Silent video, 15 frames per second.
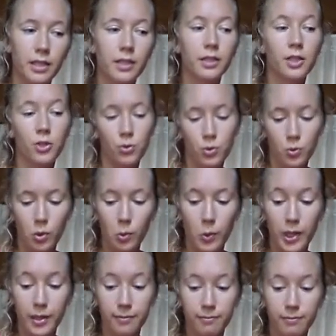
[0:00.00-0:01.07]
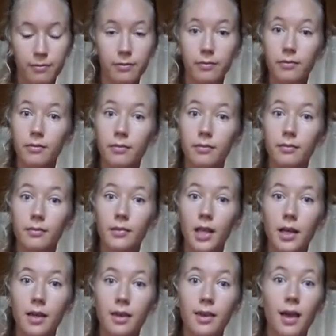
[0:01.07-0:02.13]
in a useful way
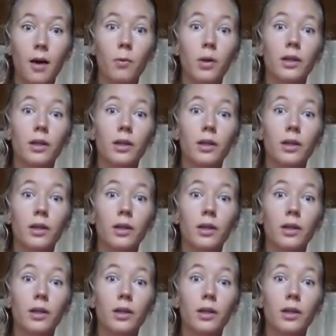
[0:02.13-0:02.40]
that